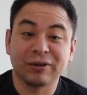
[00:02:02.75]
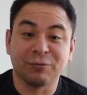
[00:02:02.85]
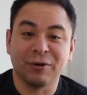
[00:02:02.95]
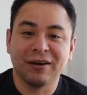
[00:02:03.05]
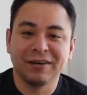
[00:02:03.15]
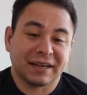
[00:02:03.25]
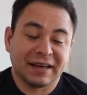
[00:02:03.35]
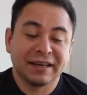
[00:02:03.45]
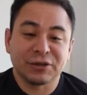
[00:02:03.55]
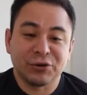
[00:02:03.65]
well. It
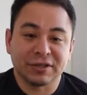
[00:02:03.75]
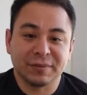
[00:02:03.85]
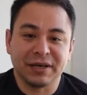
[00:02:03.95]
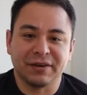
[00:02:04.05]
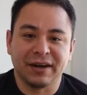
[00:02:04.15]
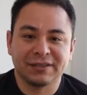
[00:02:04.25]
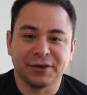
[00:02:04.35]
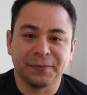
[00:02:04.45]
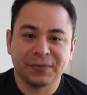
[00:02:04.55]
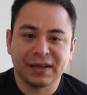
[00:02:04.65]
is USP, right?
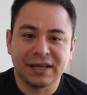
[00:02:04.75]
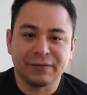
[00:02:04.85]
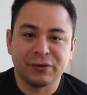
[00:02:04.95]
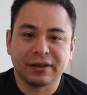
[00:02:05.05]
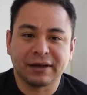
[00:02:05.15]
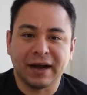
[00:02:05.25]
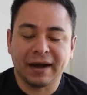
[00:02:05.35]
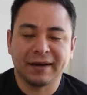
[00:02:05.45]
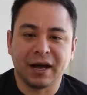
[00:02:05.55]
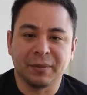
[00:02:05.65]
So if you look at their
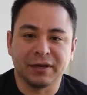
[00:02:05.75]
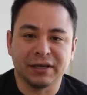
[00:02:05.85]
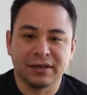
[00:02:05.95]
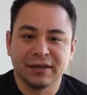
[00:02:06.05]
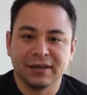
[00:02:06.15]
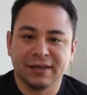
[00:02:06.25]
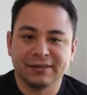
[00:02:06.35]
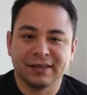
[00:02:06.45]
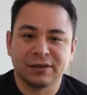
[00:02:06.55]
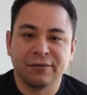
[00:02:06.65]
ad copy, it
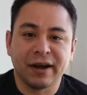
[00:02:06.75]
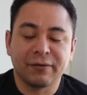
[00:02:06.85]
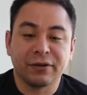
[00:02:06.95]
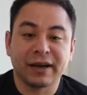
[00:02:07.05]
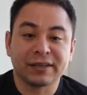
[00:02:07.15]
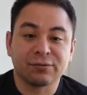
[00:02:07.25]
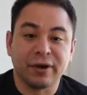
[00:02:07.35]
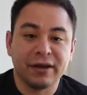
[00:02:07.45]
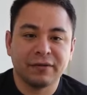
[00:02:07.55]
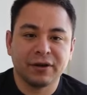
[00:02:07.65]
says ready for the next
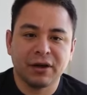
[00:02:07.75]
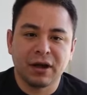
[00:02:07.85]
wave.